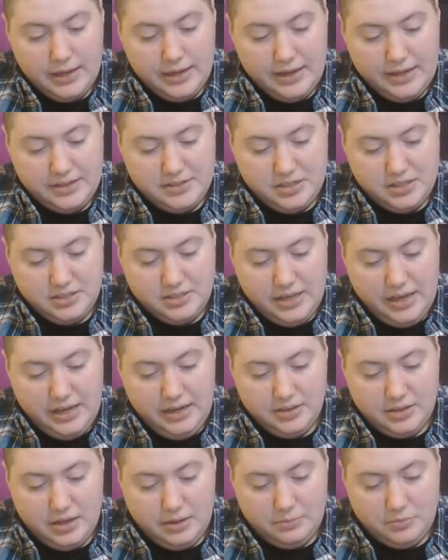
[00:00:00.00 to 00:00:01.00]
It
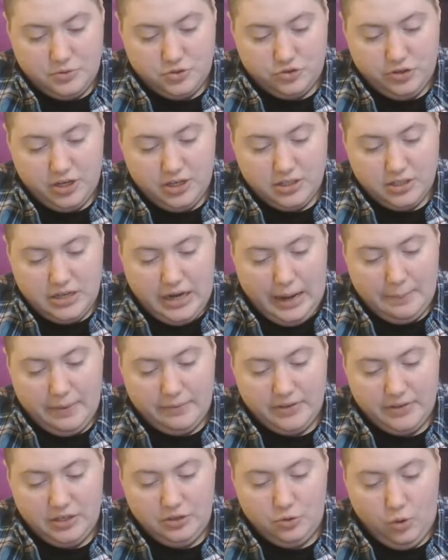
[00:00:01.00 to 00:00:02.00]
sustained them during a time
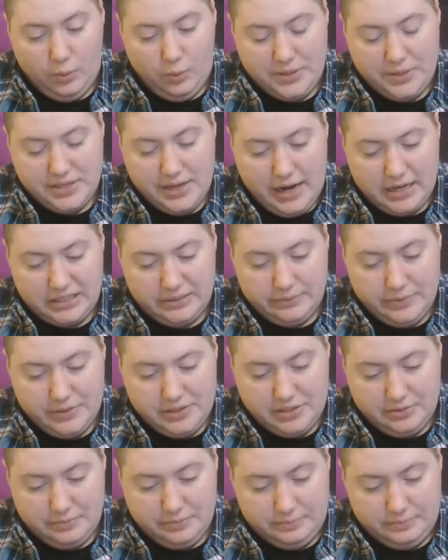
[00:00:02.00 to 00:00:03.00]
of enormous
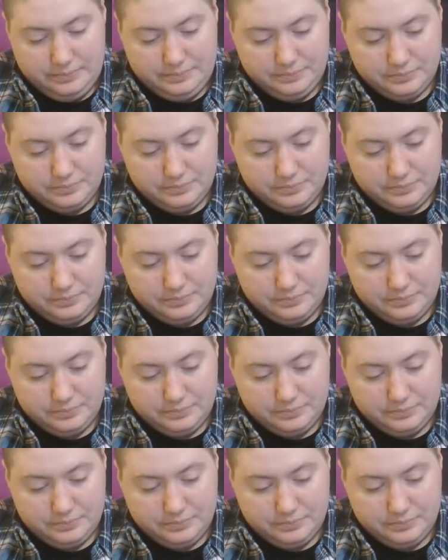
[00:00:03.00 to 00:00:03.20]
activism.